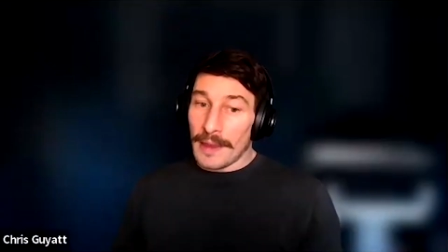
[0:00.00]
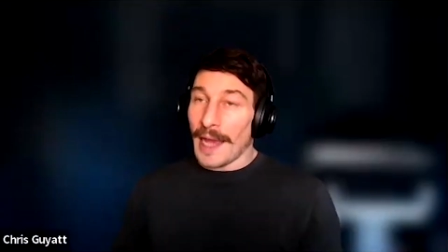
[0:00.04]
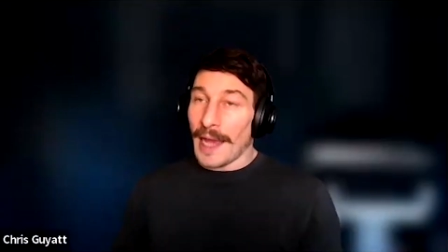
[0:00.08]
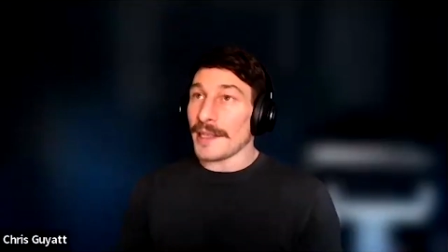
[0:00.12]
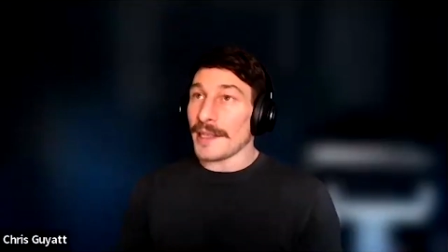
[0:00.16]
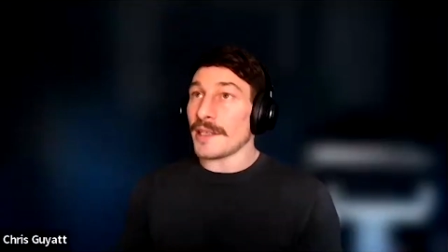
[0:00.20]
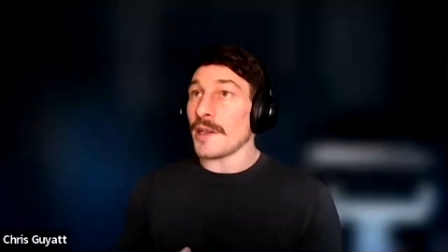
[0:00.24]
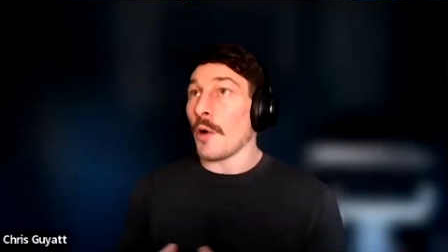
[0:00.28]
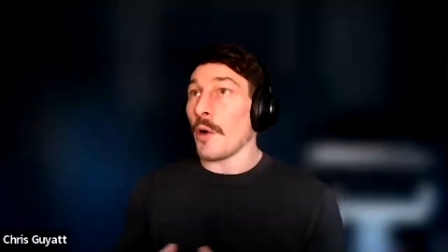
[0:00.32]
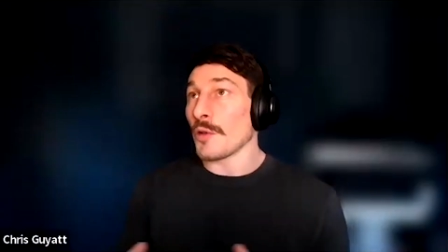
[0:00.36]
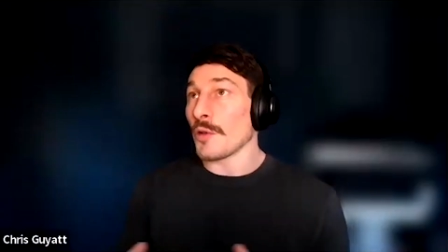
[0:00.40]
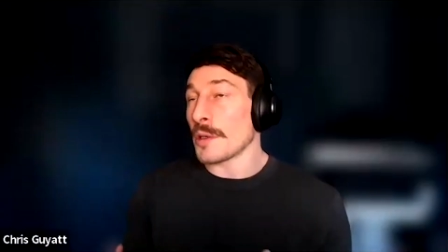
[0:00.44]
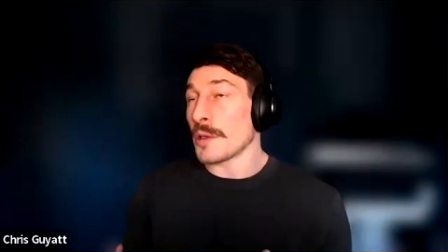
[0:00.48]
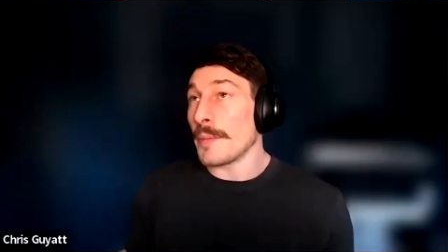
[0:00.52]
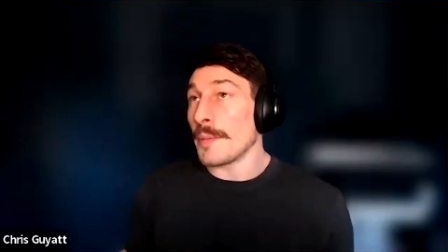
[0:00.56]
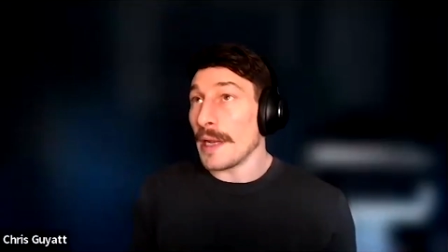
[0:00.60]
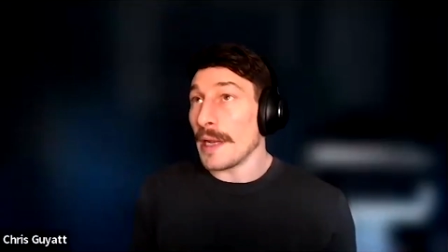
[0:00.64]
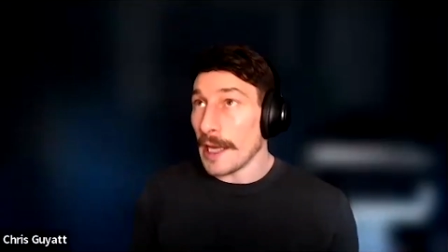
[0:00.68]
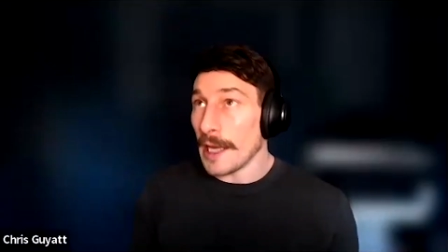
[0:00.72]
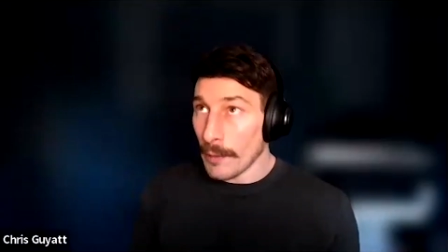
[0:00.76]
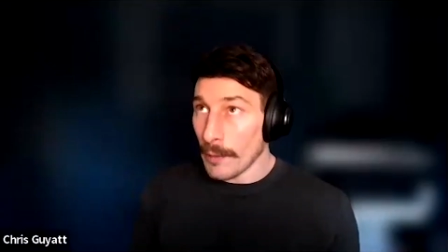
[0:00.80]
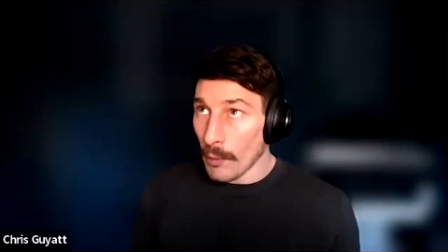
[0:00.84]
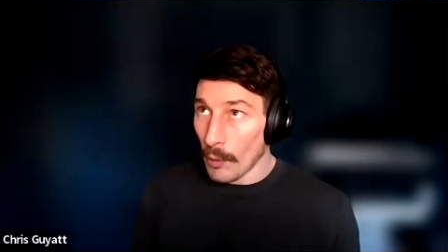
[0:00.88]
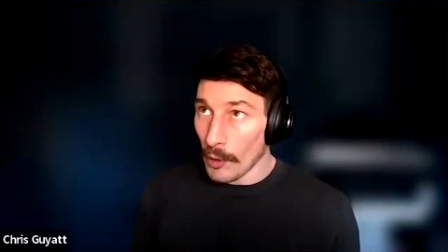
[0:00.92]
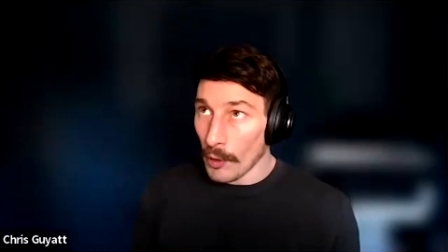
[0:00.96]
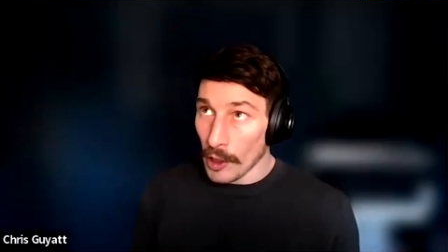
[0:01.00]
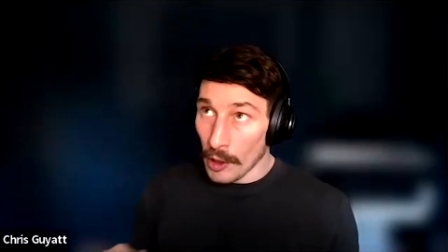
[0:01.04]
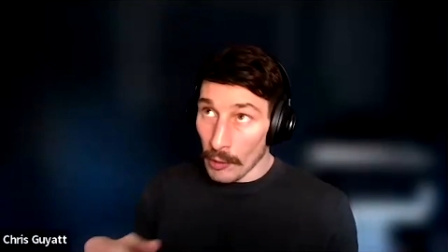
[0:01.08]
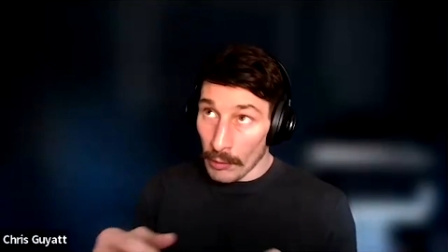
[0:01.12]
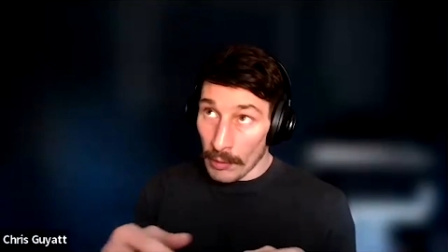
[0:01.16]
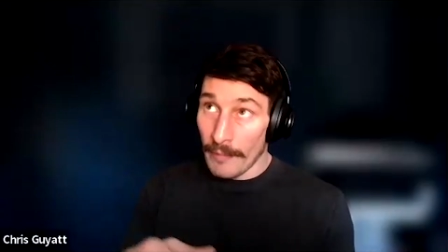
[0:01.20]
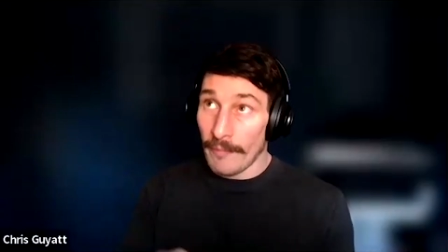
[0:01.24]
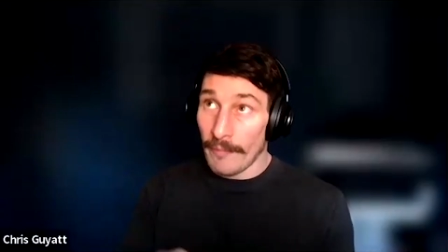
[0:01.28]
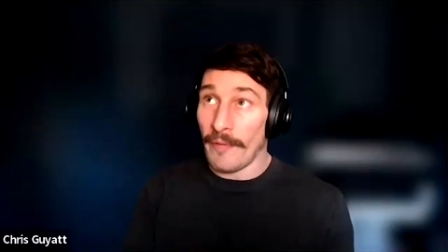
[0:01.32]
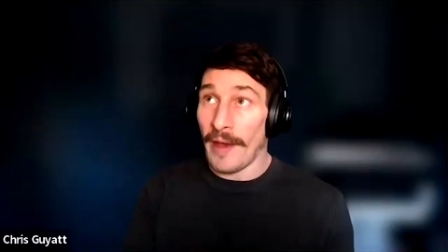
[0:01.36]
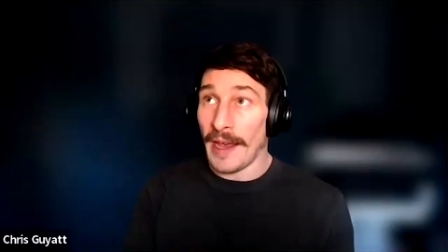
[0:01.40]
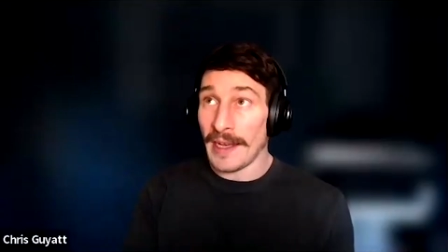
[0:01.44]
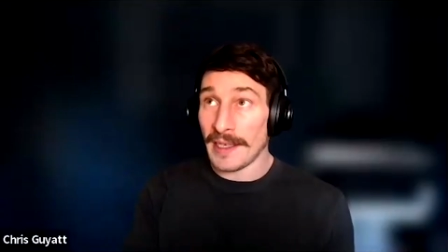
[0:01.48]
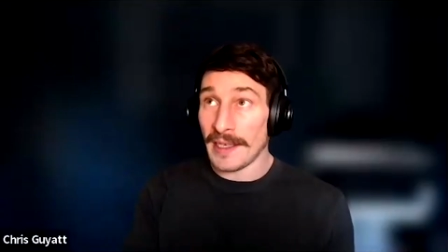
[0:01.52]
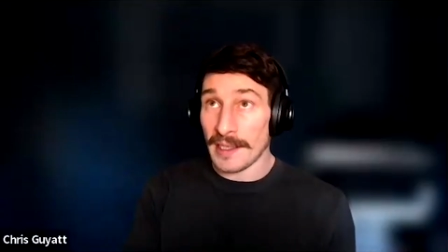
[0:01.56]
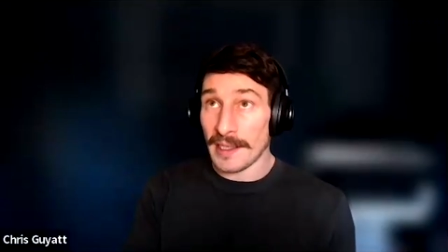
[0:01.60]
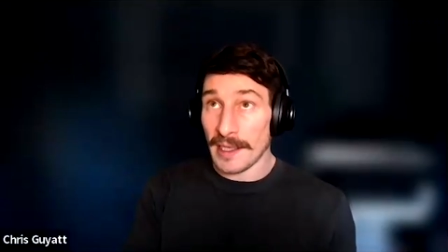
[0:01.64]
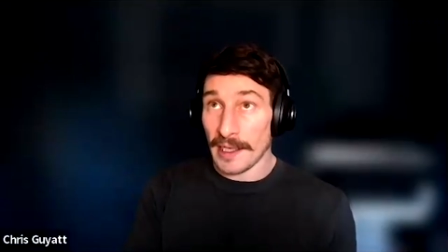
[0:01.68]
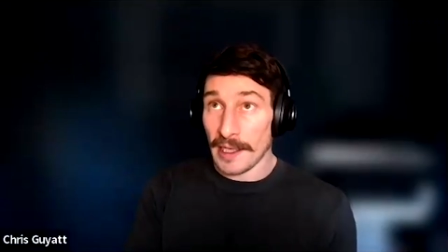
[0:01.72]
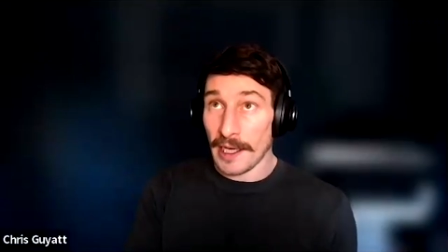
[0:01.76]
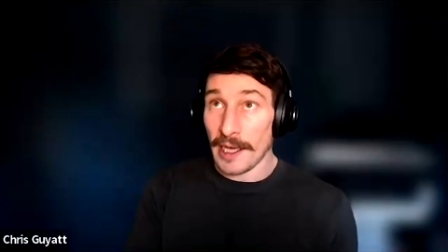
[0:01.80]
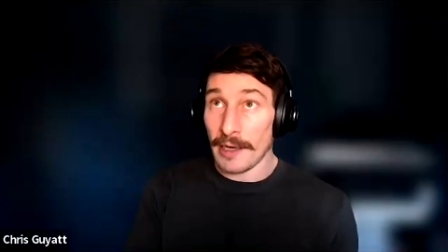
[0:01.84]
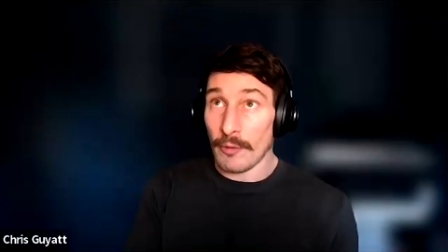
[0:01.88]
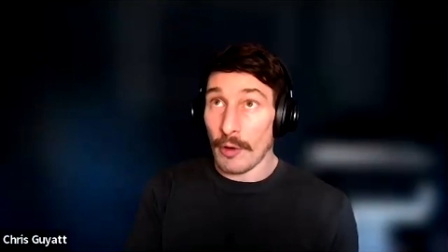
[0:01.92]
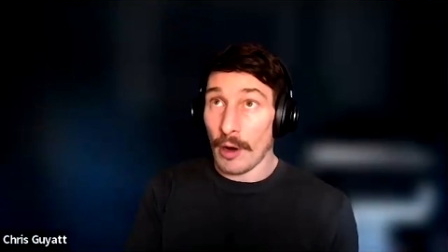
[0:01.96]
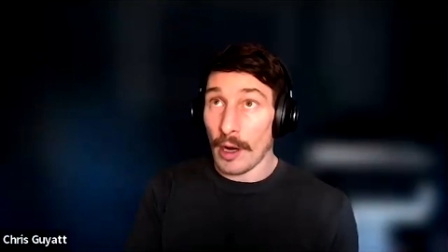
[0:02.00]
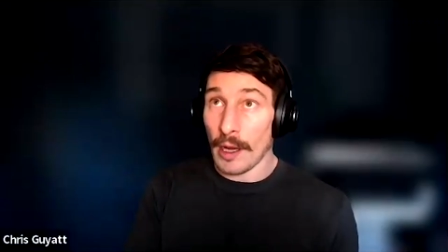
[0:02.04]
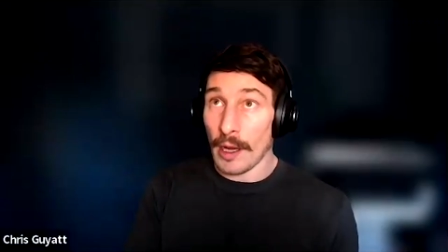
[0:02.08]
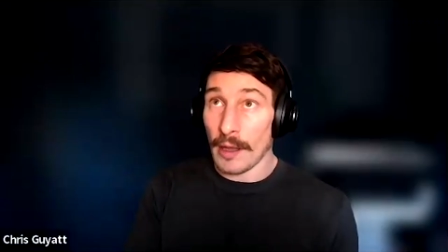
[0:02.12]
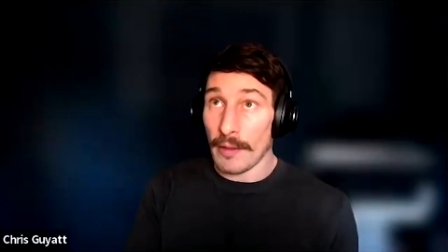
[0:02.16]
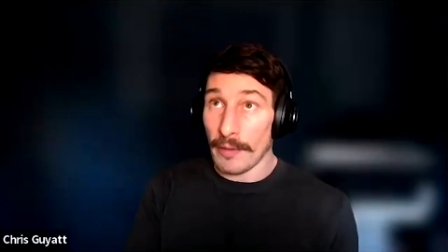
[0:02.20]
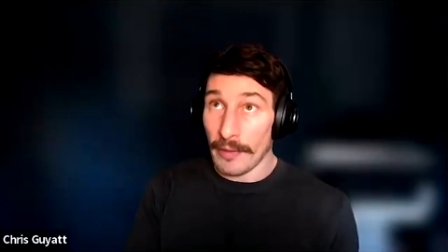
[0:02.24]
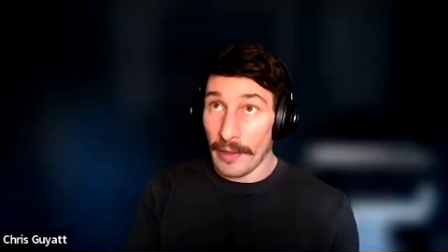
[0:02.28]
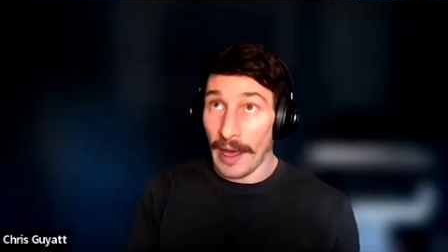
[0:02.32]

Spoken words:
That's ultimately what you were investing in, right?